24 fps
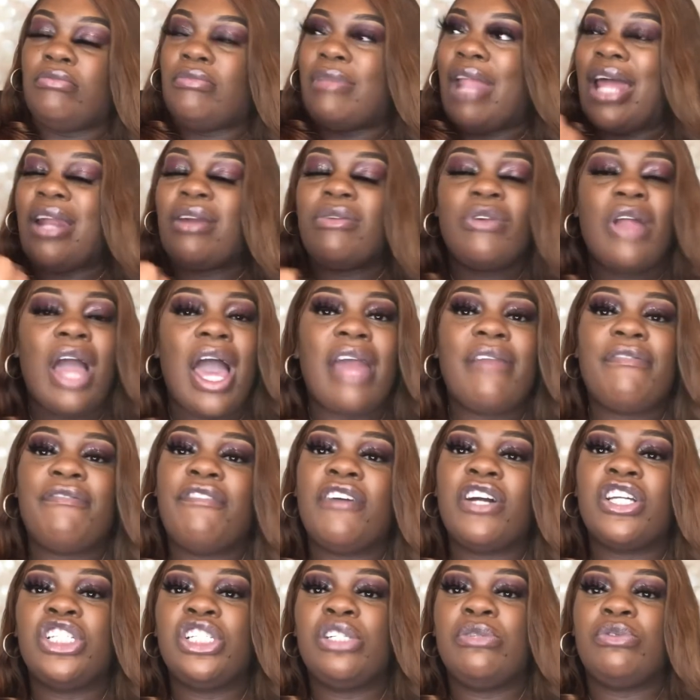I don't know how the
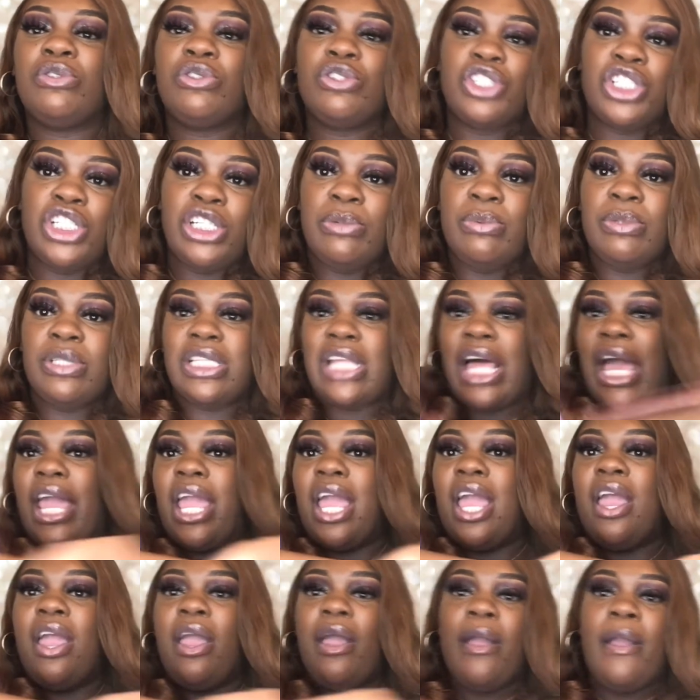fuck she was doing. She was
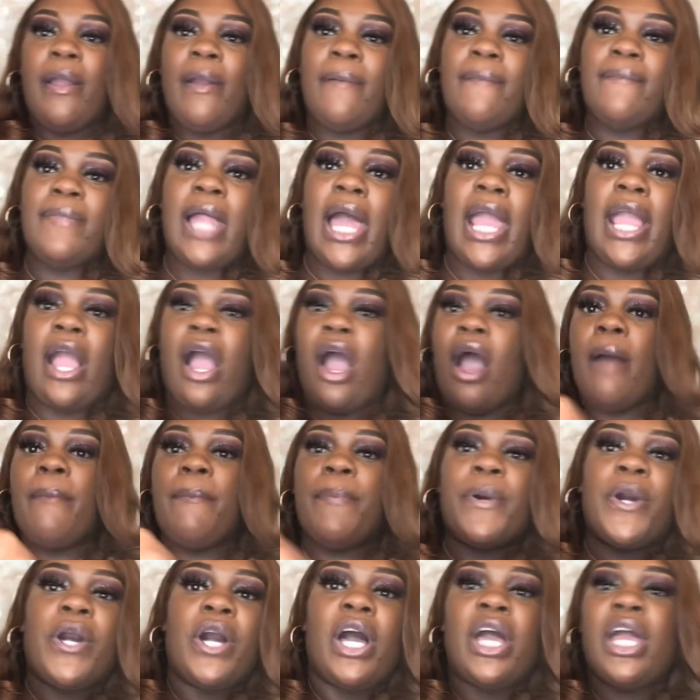like
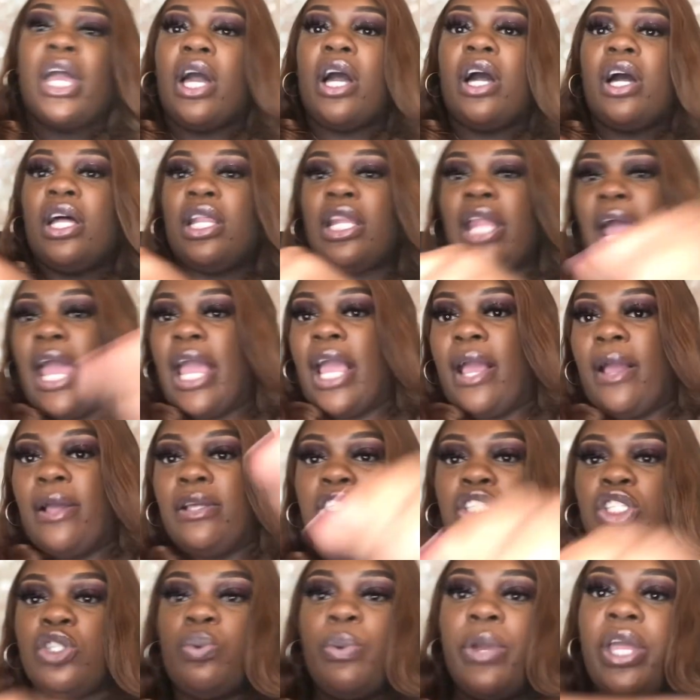uppercutting her, like
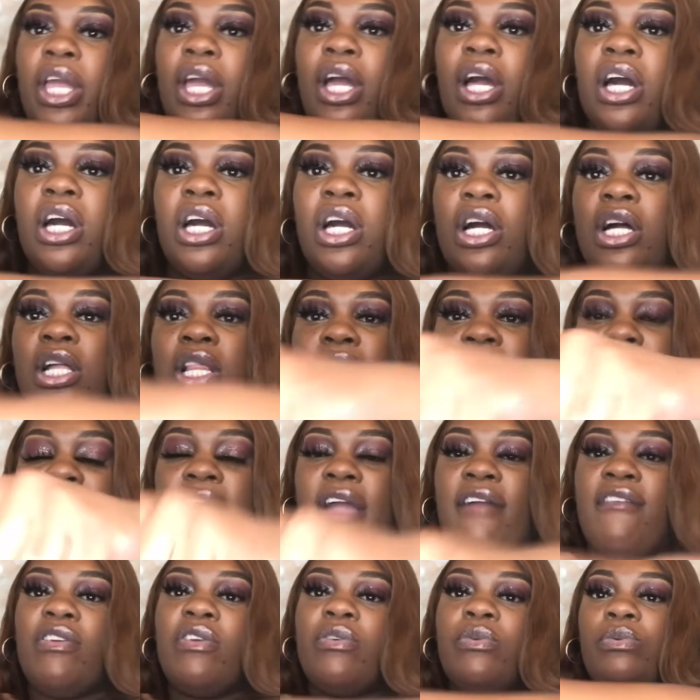swinging her. Like
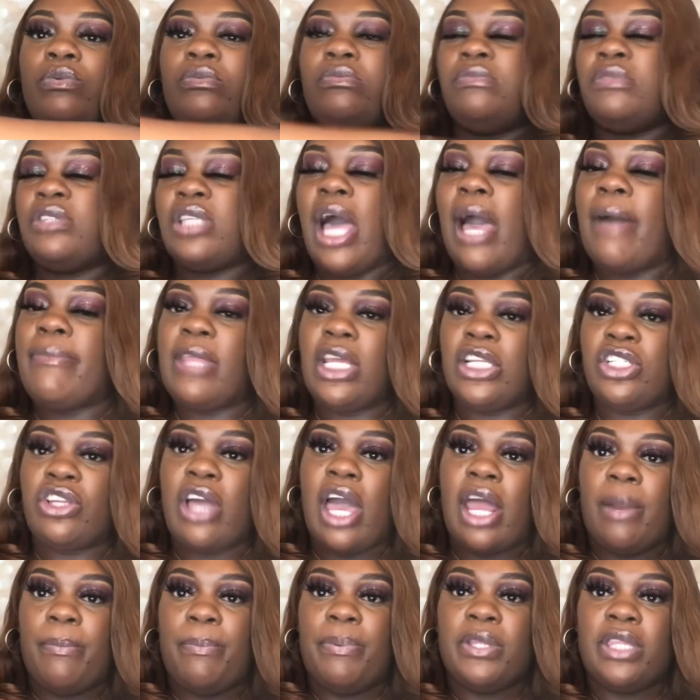every time they
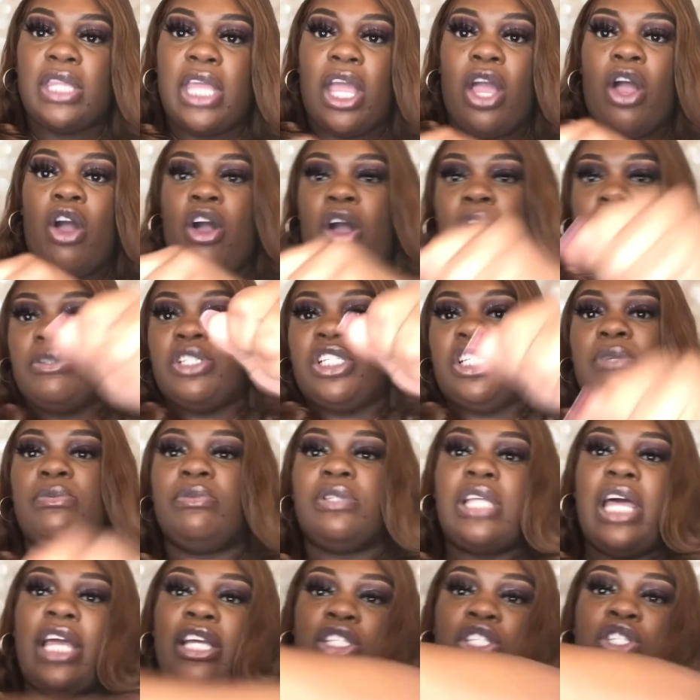try to put their arms, she
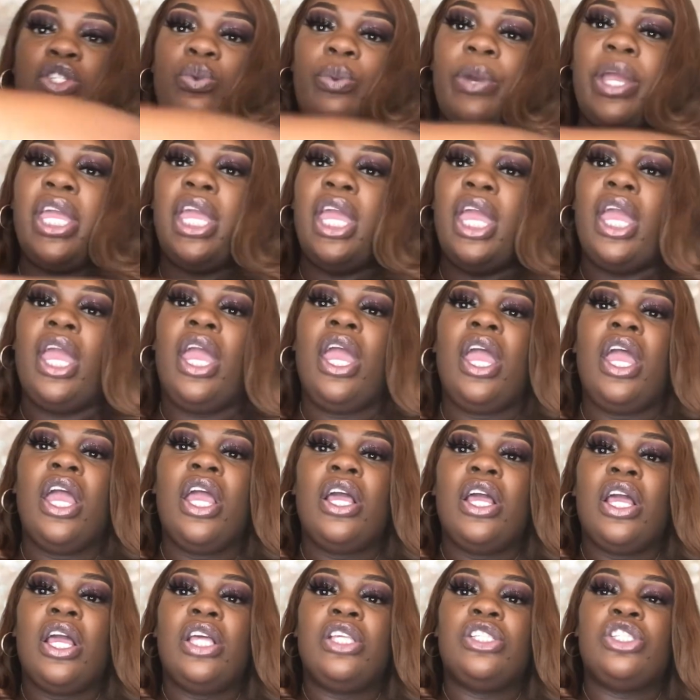was like swinging
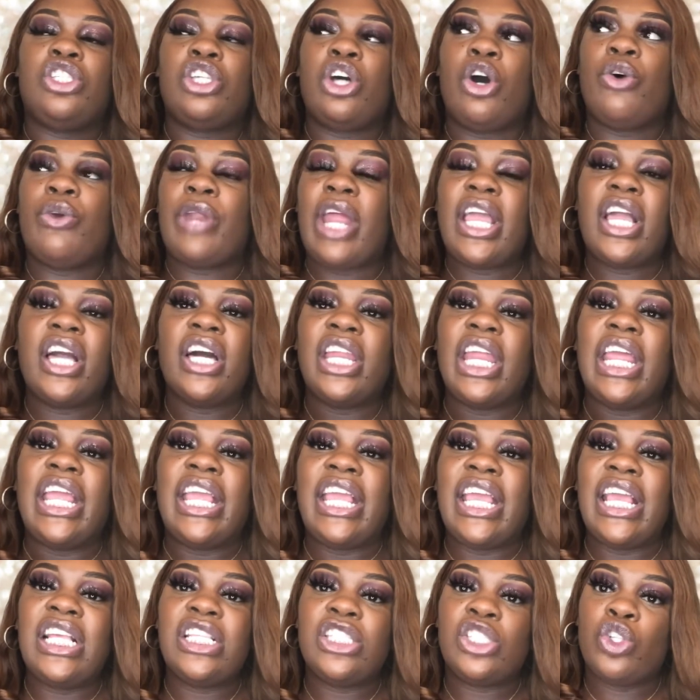so they couldn't
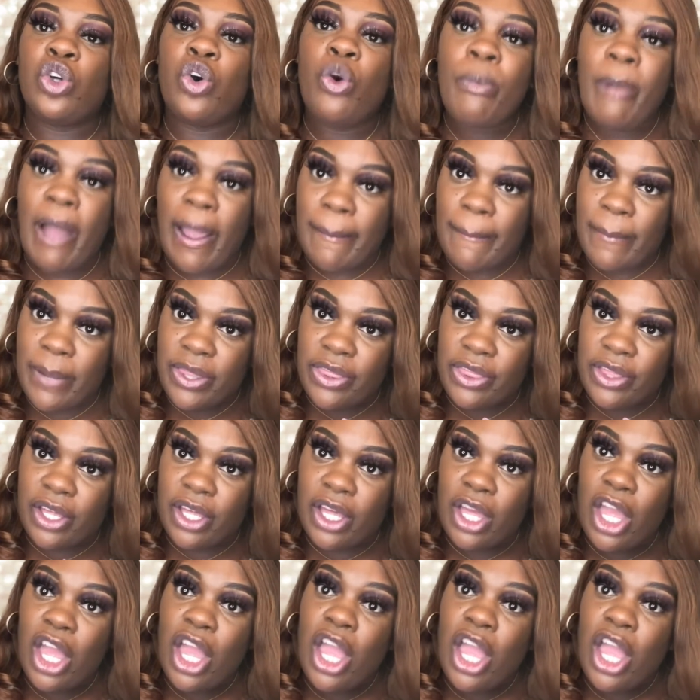get to my mother.